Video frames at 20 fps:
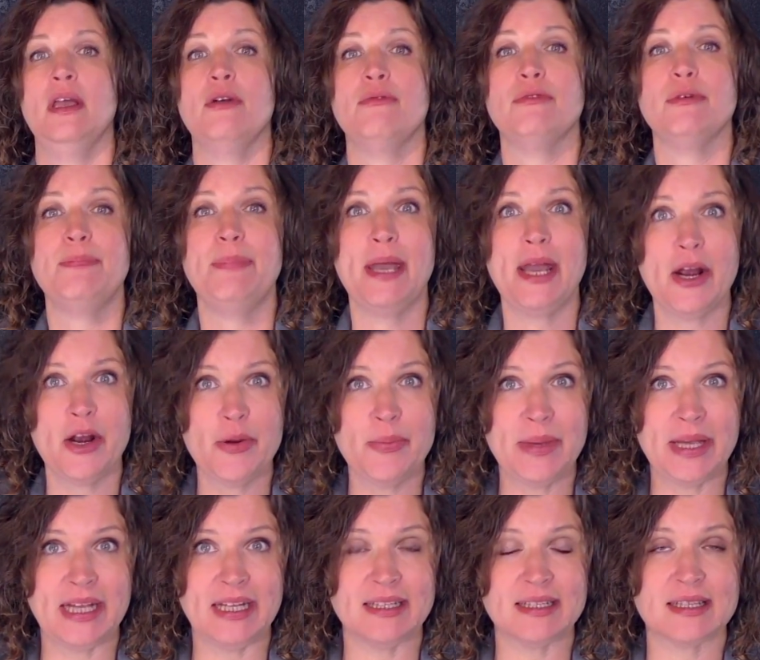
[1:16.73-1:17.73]
Repair
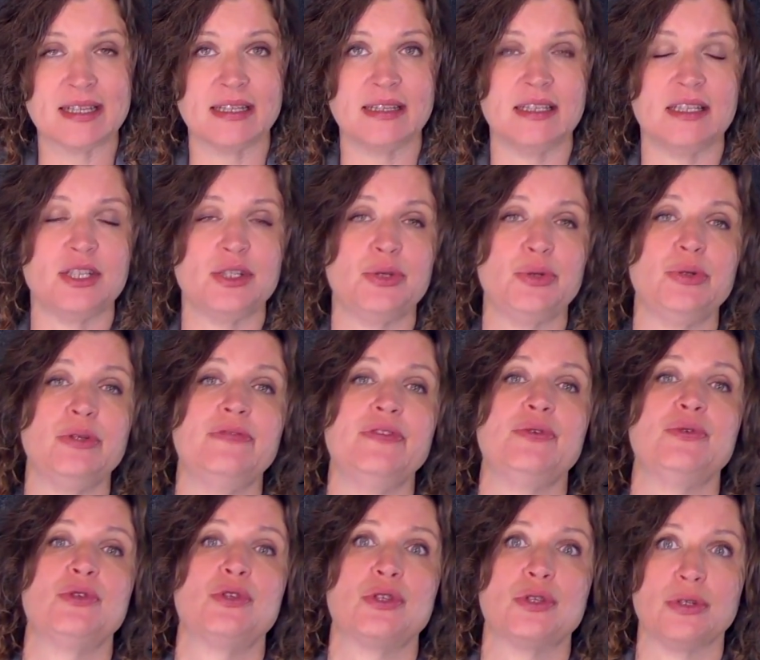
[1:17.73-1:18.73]
means that the two of
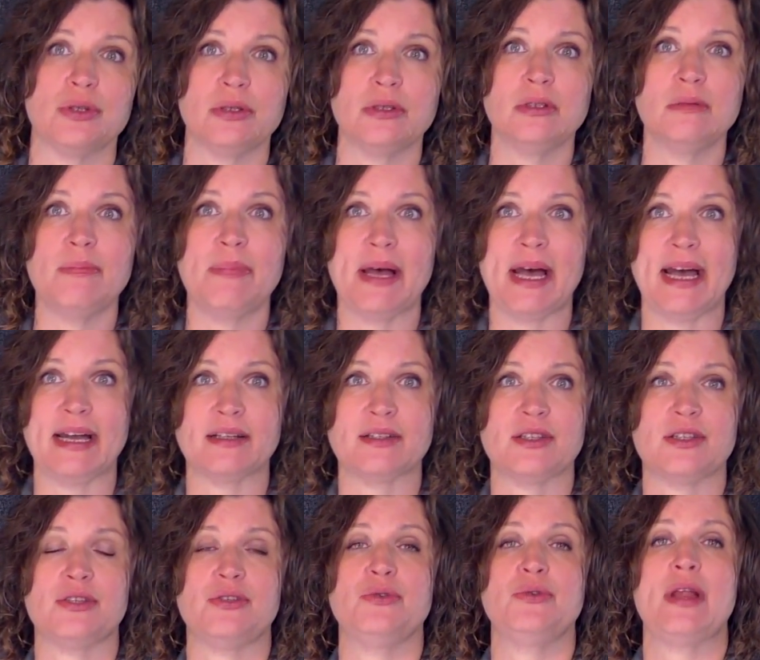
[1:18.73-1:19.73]
you circle back
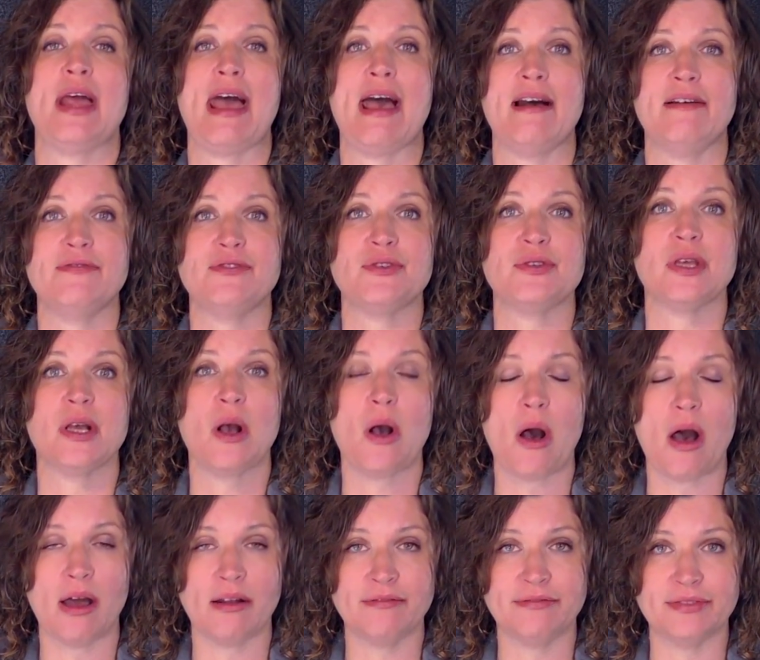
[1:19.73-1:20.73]
soon after the
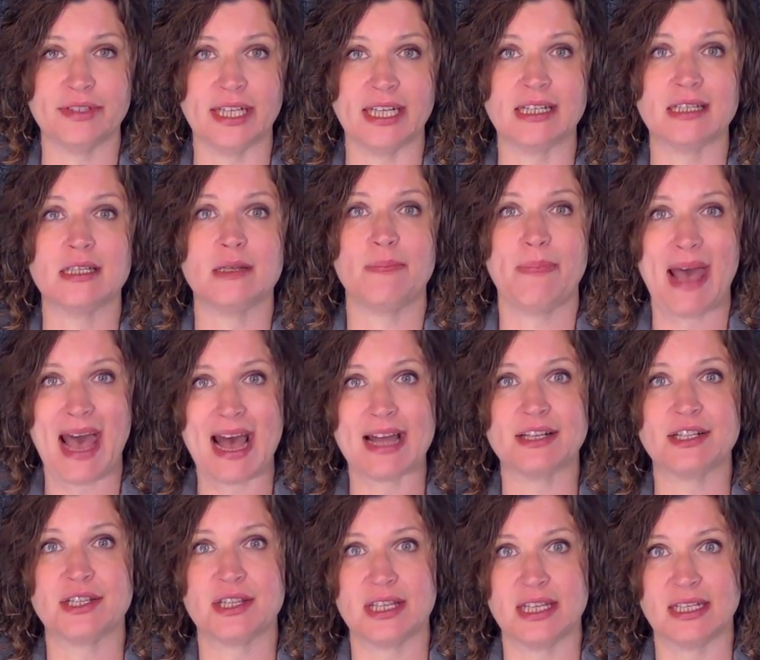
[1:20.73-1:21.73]
conflict to
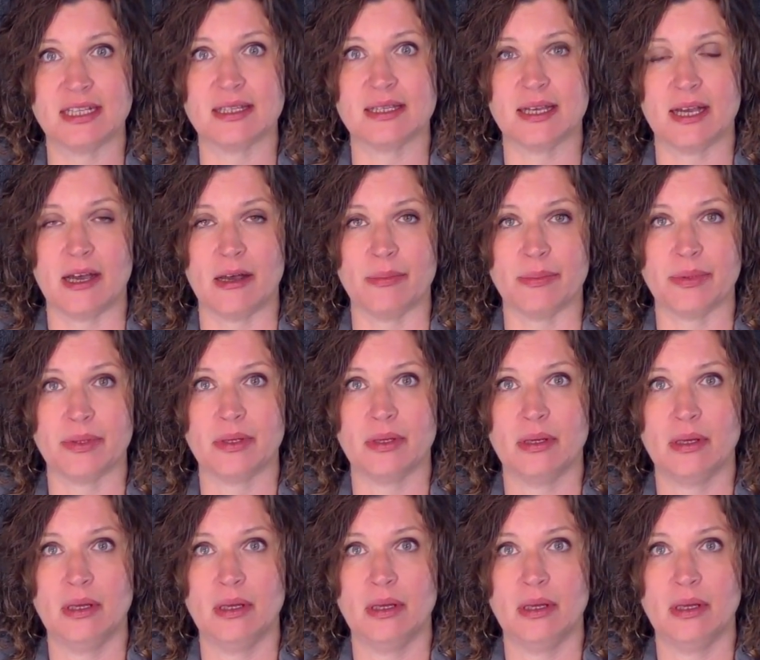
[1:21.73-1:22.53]
patch things up.